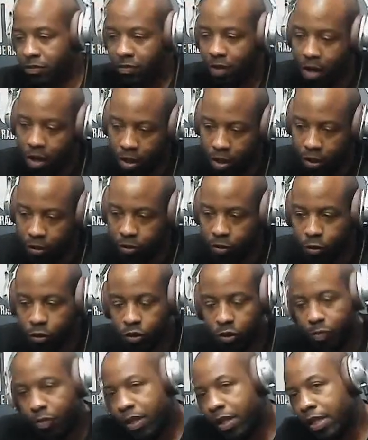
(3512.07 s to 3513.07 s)
All our
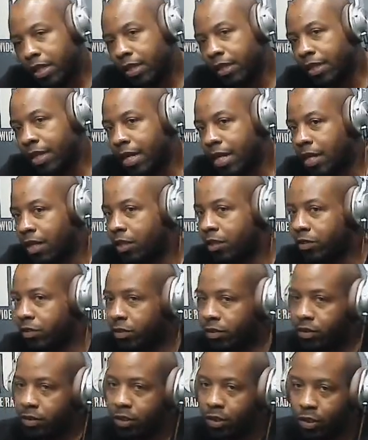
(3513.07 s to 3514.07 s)
social media
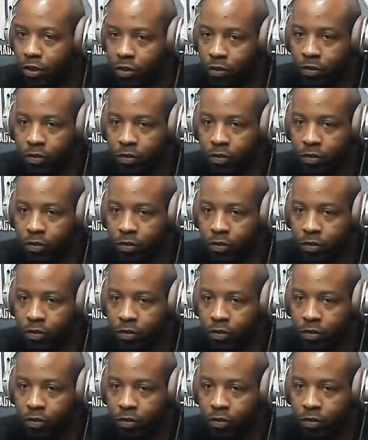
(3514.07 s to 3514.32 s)
accounts, and